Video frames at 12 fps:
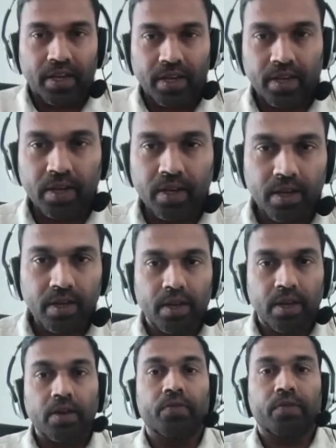
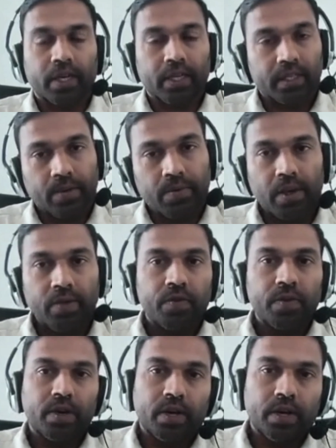For example,
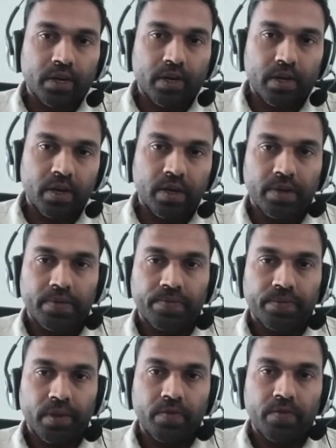if you are
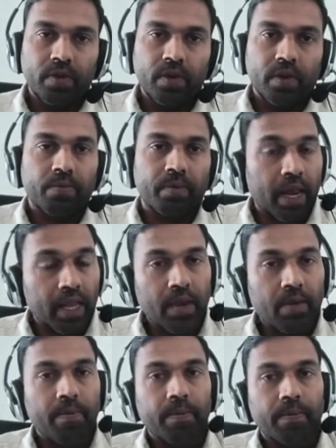planning
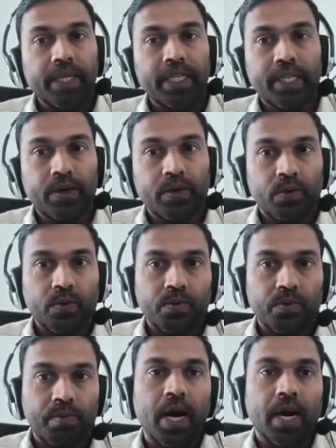a mission to
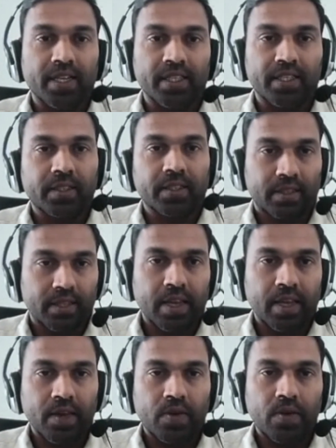Mars,
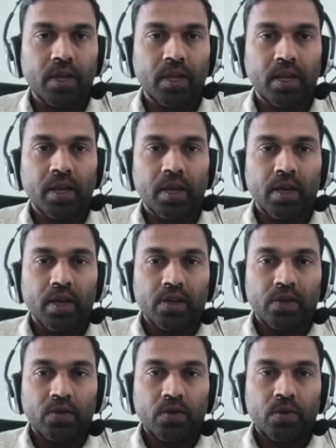say, okay,
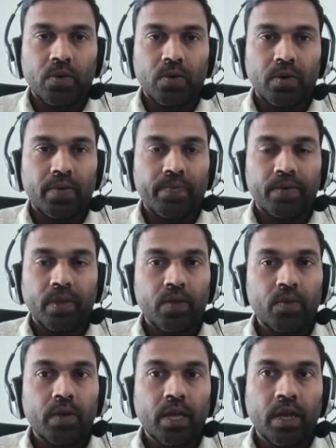so
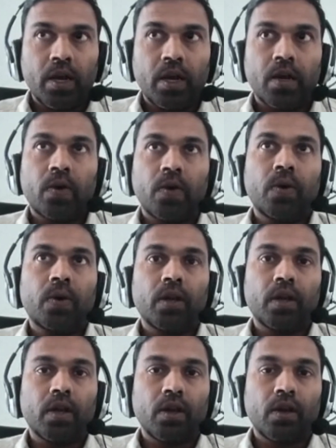you cannot
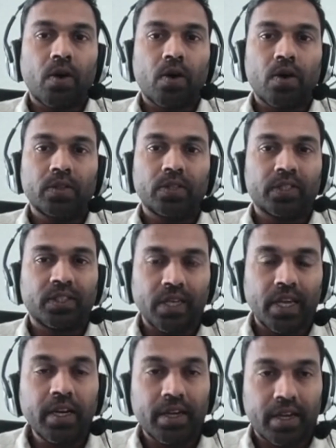launch
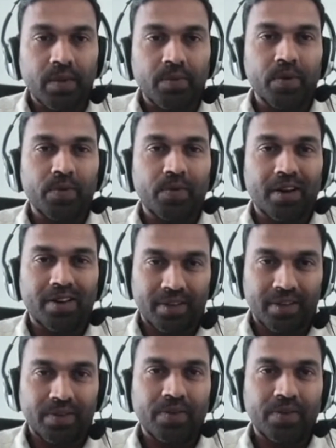anytime you want.